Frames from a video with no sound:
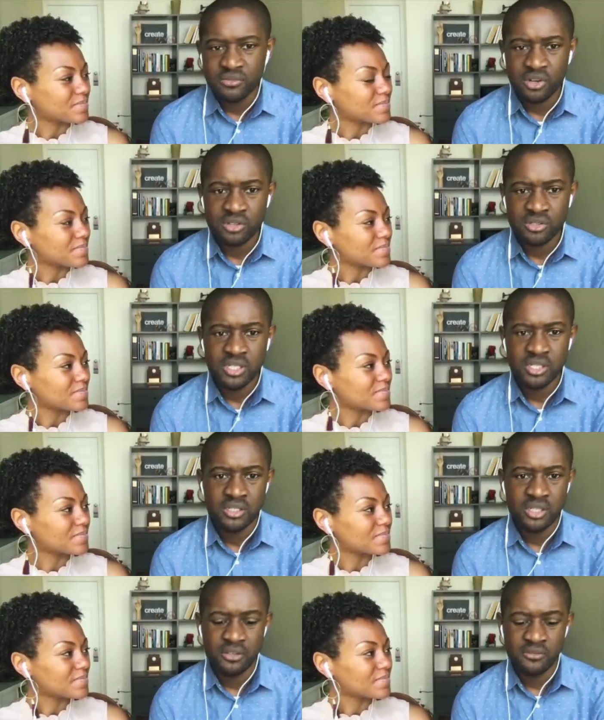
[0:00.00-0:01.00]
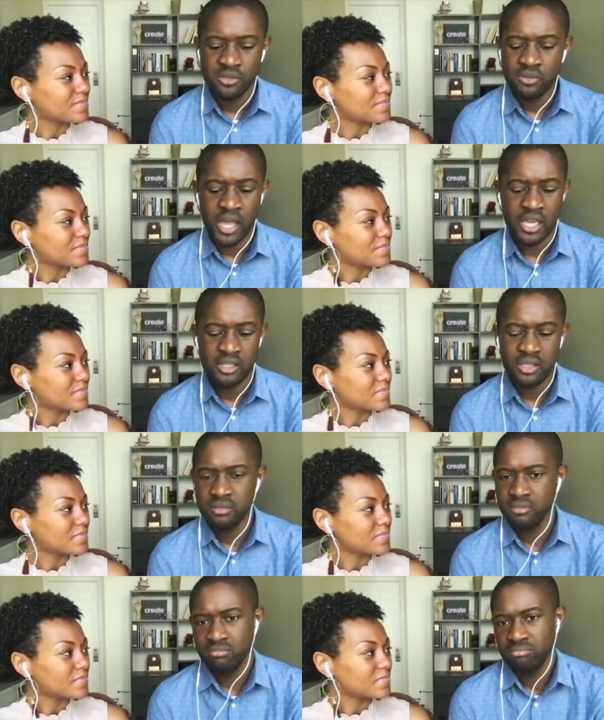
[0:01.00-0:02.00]
Speaker 1: first. And if you like it,
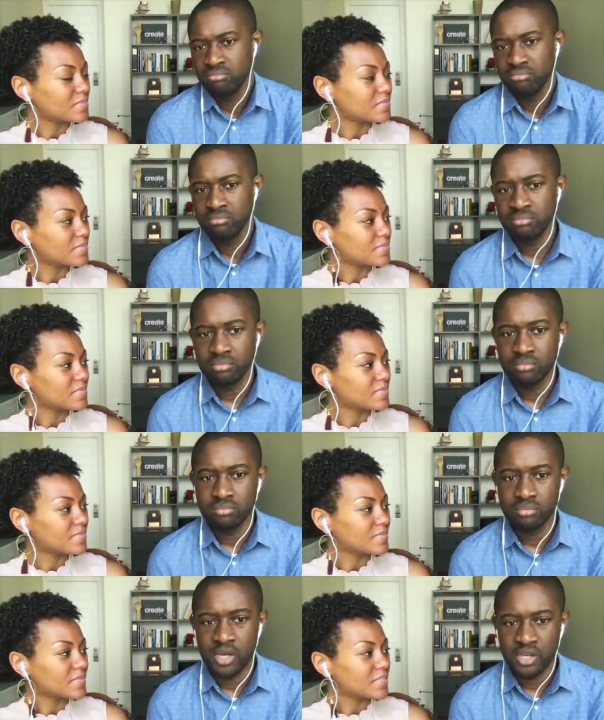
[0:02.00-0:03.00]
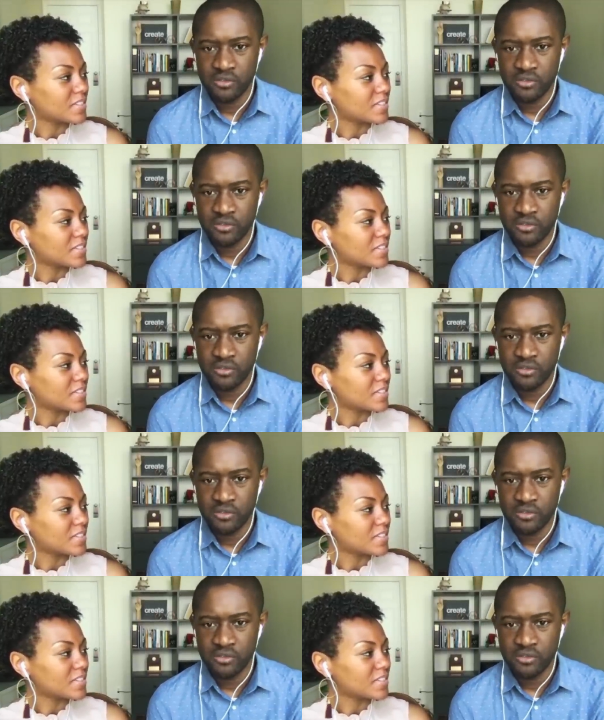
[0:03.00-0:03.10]
then I'll give